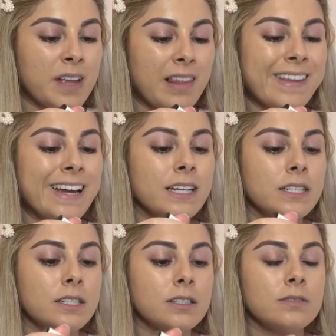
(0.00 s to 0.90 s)

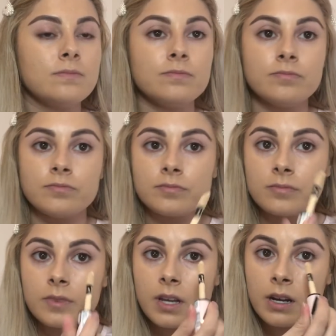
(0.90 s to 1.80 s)
light
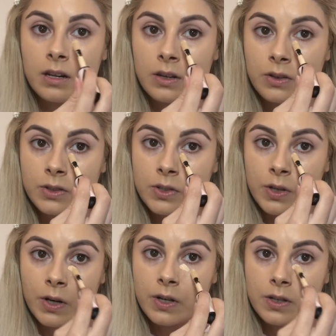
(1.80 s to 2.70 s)
and a little
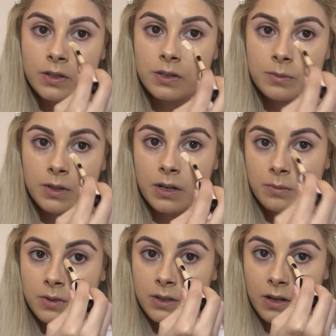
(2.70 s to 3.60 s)
stark
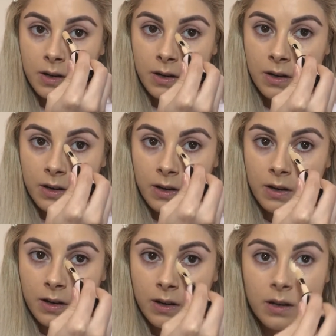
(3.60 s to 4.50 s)
sometimes,
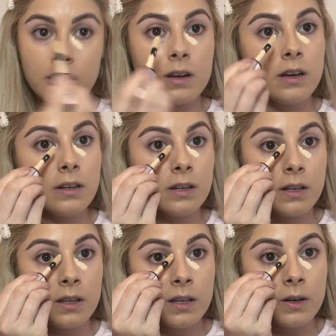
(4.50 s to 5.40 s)
and a
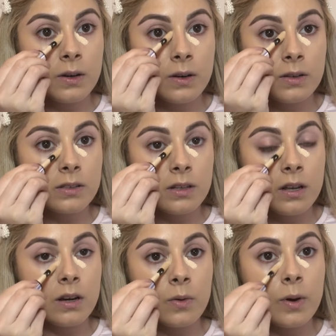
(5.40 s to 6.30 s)
little goes a
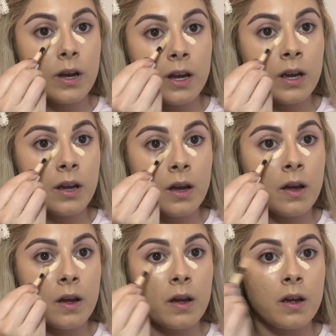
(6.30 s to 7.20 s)
long way.
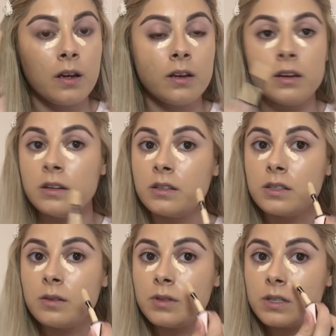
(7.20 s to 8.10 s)

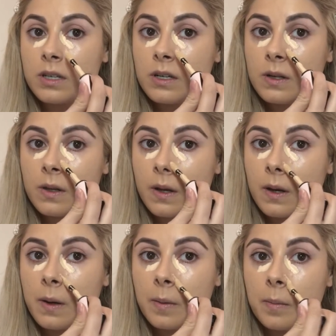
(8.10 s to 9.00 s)
So I'm just gonna do
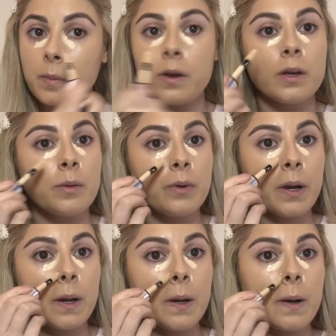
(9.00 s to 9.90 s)
that. I'll probably bring
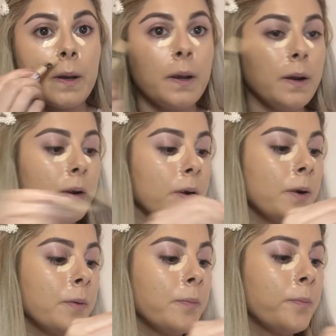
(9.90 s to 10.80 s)
it down here